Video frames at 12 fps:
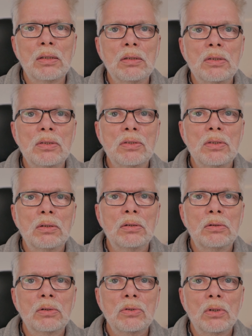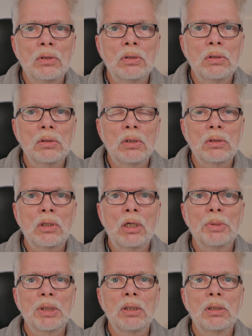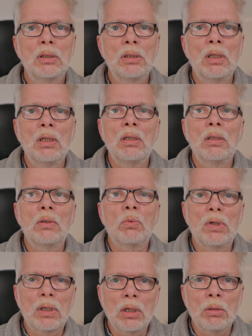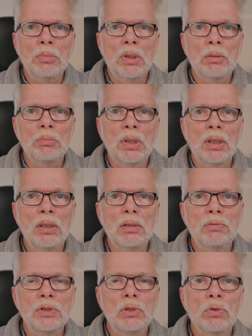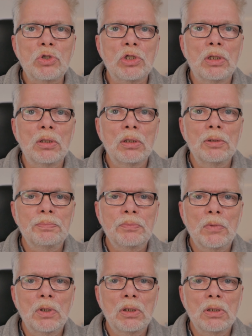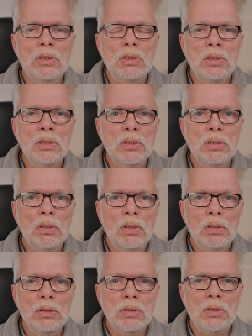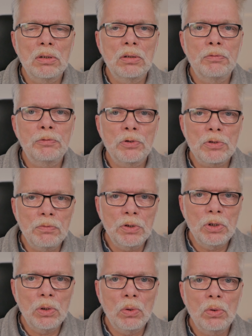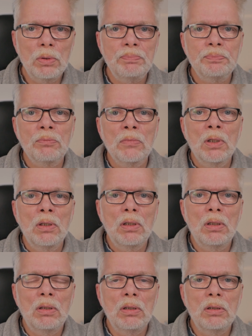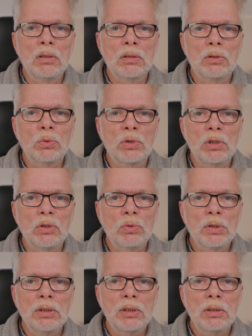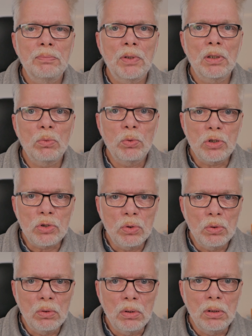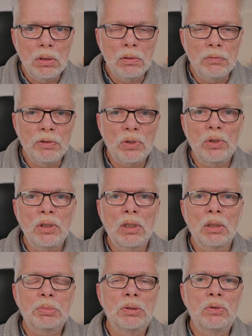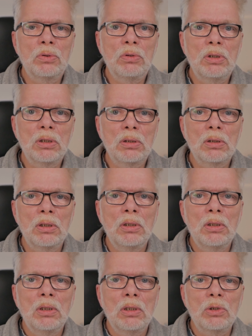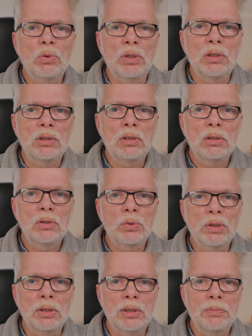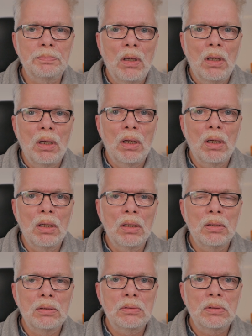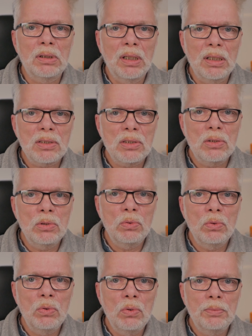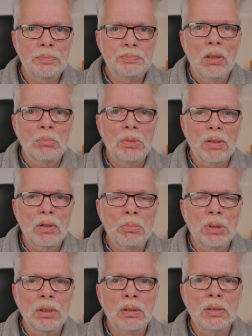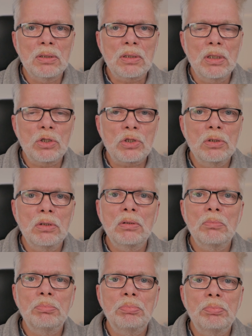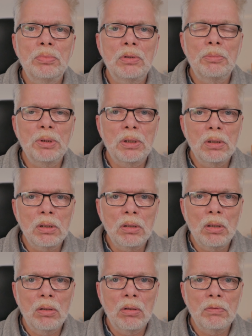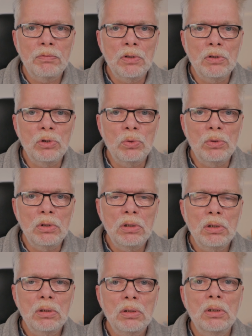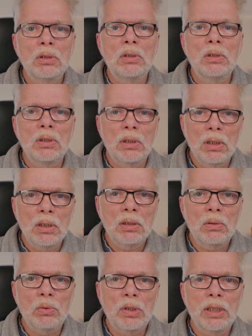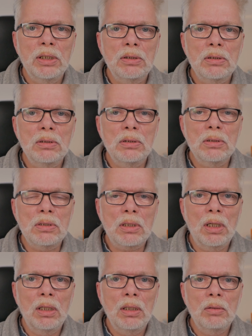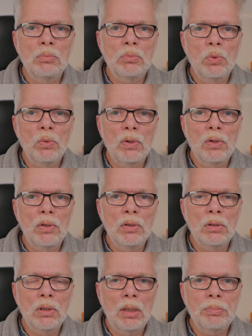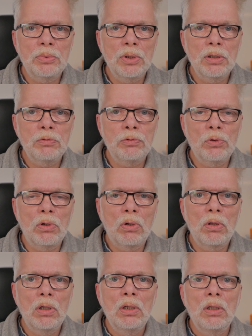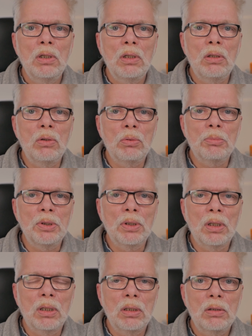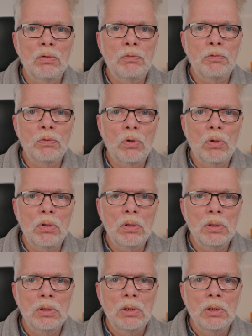this is tux.com again. Welcome on my video channel. And since it is first video in the year 2020, I wish you a very happy new year 2020. And guess who made the main discussion in the beginning of the new year? Yeah, right, Skylum with an update for Luminar 4,